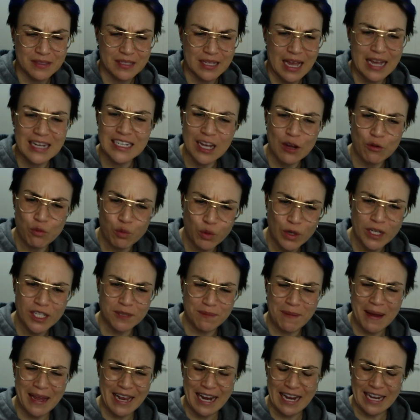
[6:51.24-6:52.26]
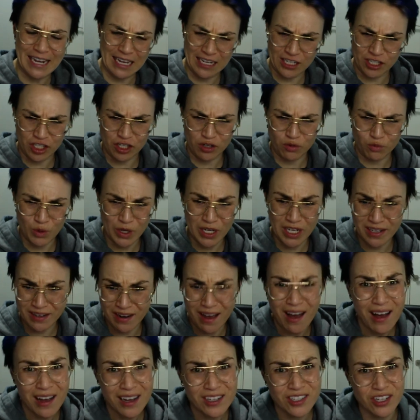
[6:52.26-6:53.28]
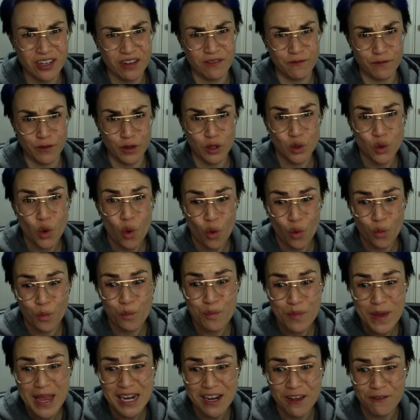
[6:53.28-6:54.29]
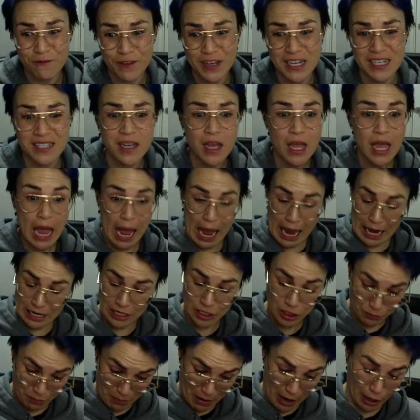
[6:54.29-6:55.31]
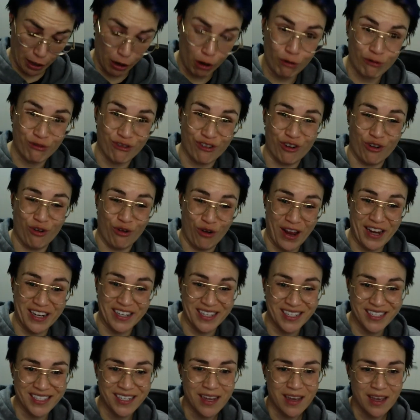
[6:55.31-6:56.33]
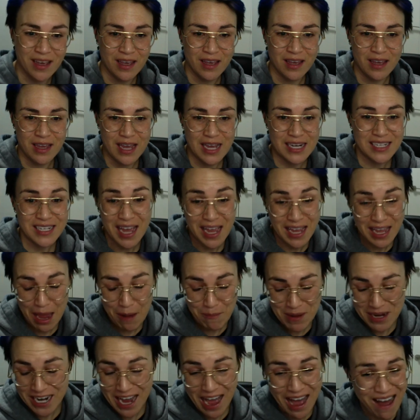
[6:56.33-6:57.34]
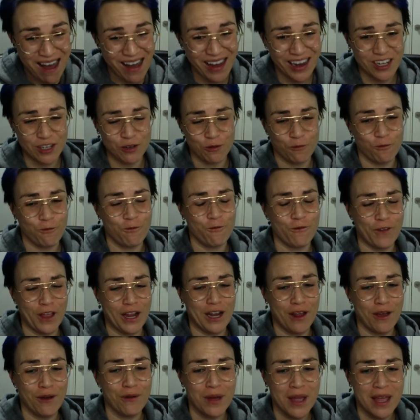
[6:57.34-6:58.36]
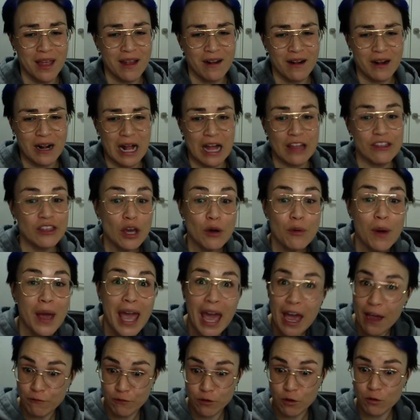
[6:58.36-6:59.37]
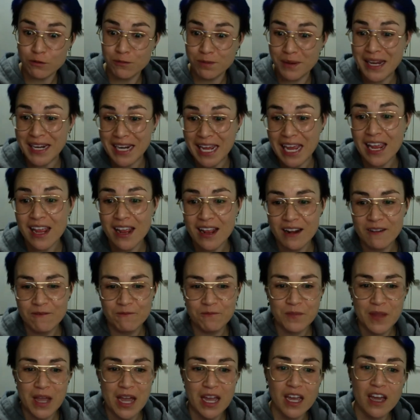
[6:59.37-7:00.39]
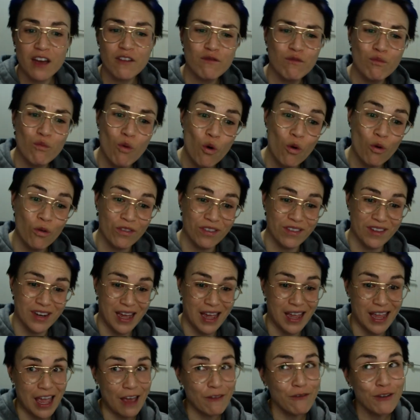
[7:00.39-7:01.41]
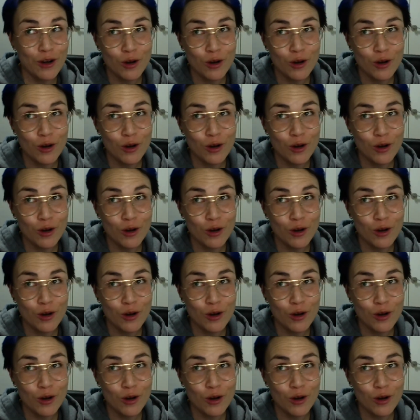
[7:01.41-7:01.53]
"And I wish my collection were larger for your benefit and my own credit. And I am an idle fellow, and though I have not many, I have more than I ever